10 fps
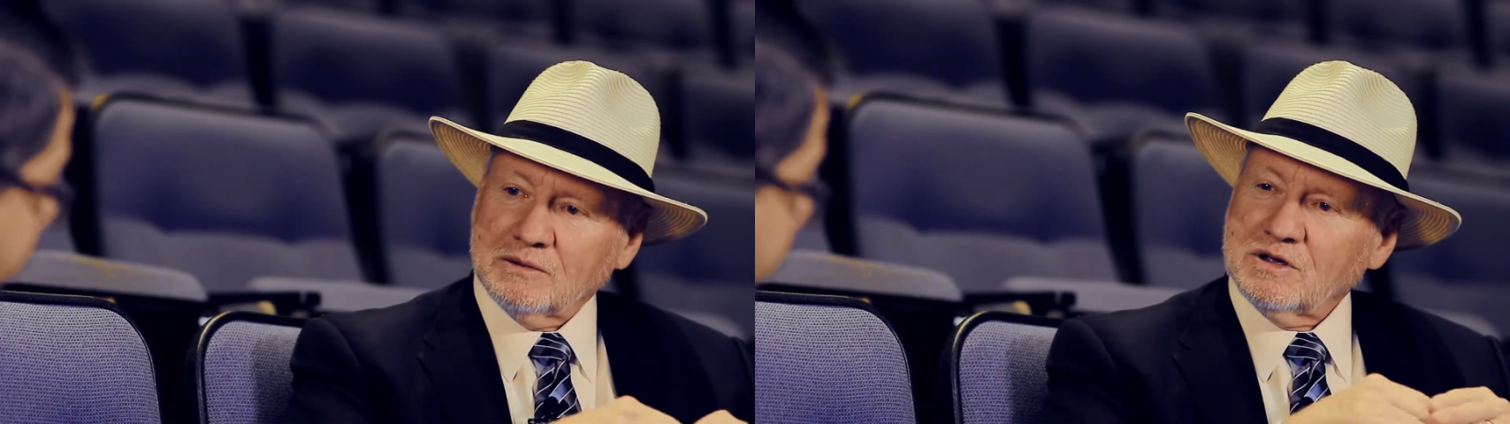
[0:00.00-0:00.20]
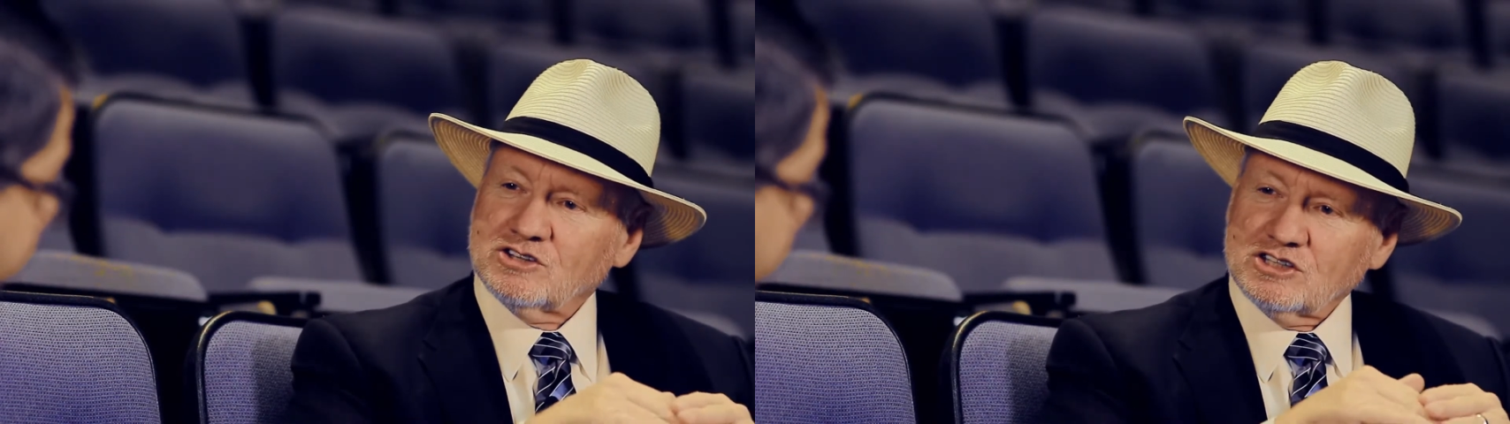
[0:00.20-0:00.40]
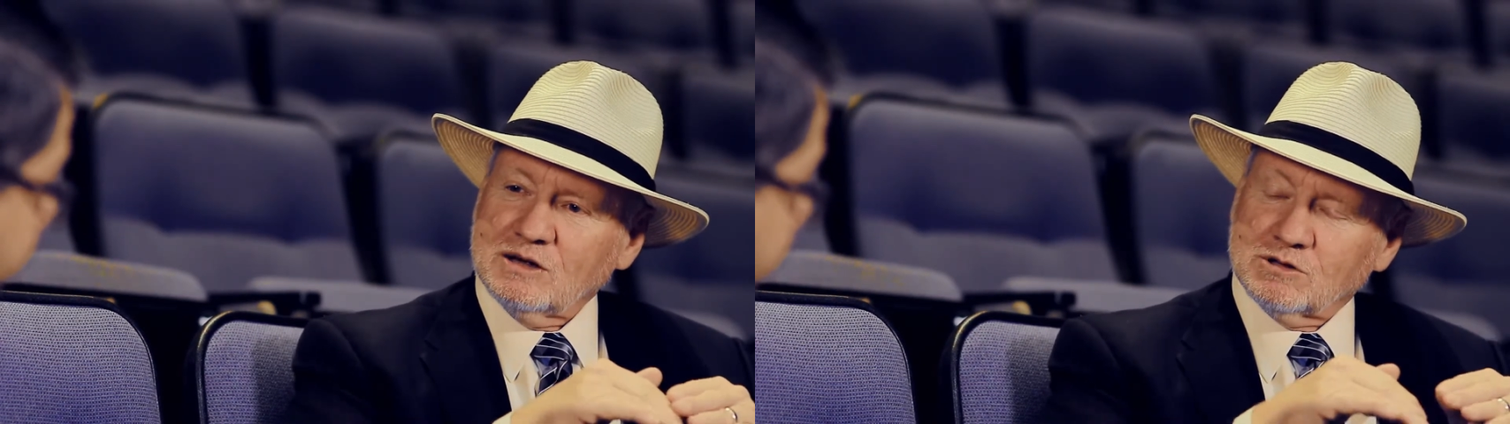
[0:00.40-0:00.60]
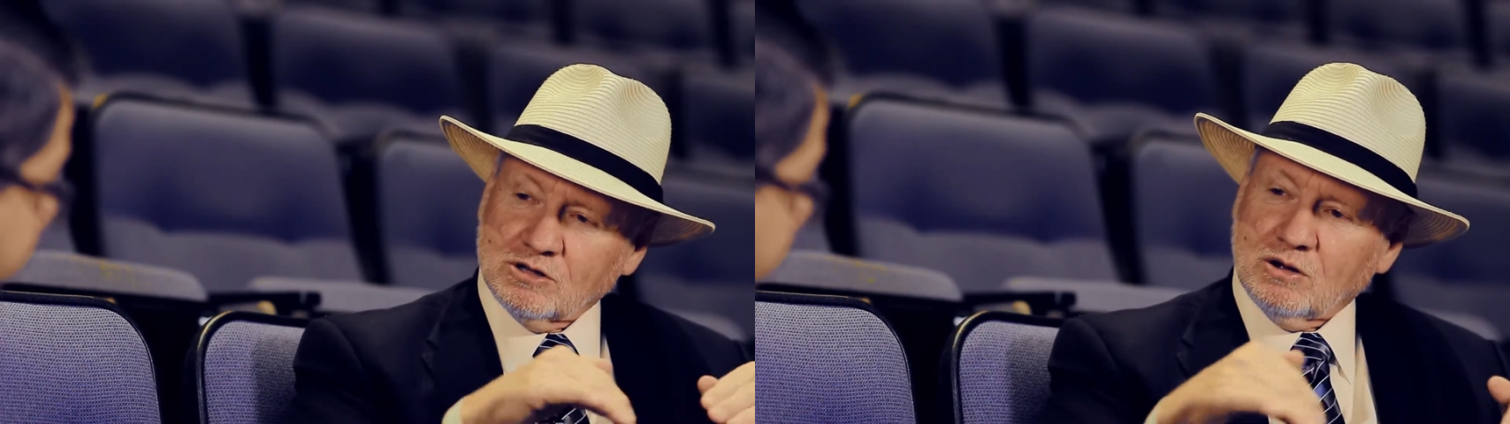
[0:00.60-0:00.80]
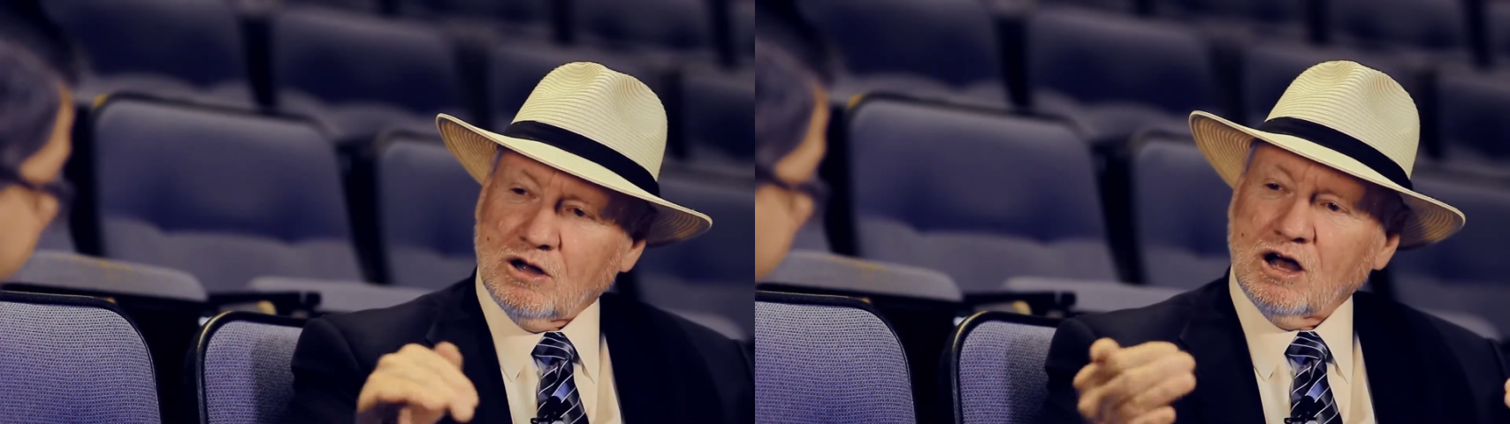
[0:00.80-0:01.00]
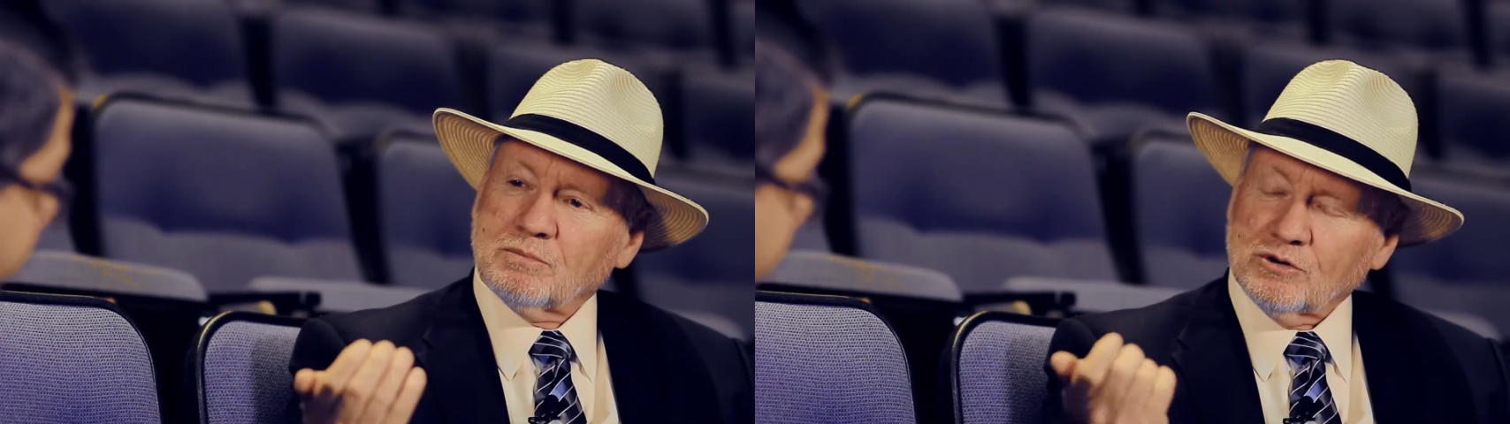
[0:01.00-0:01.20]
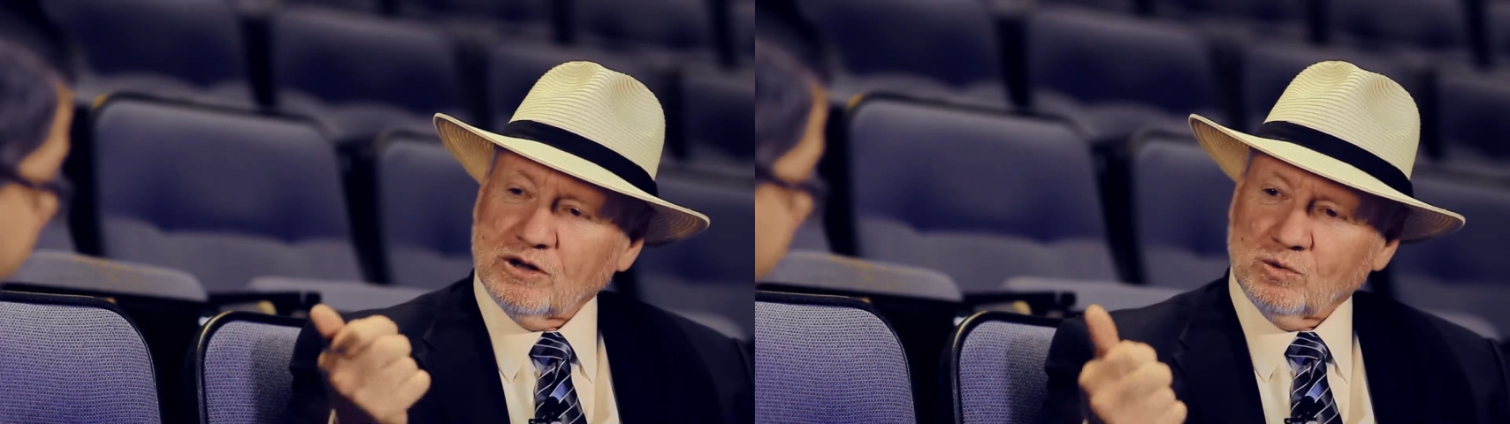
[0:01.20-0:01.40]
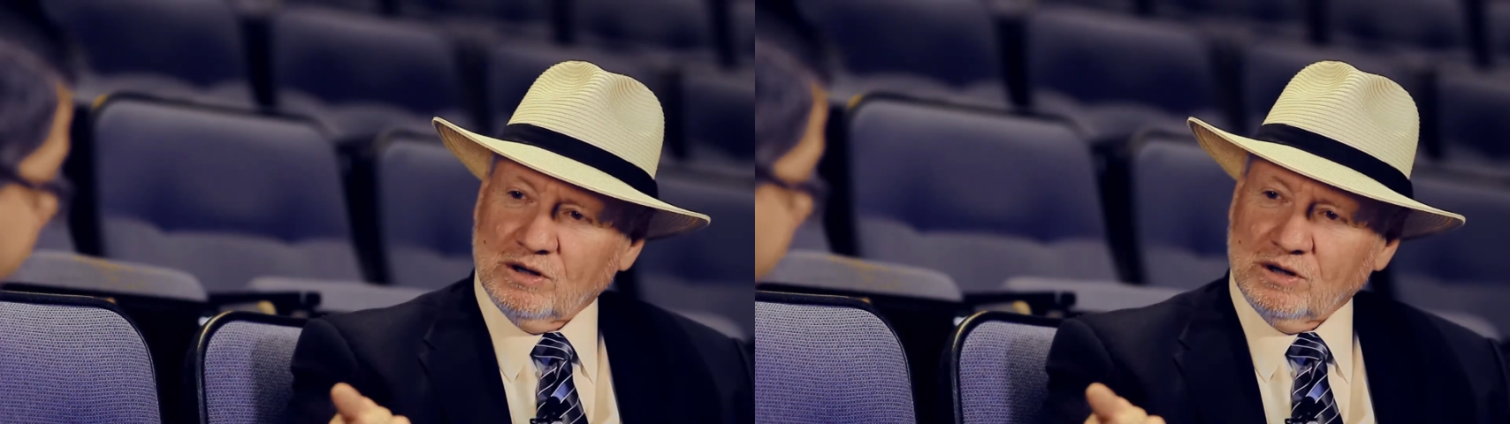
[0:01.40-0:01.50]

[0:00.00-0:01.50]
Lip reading: I'm just able to operate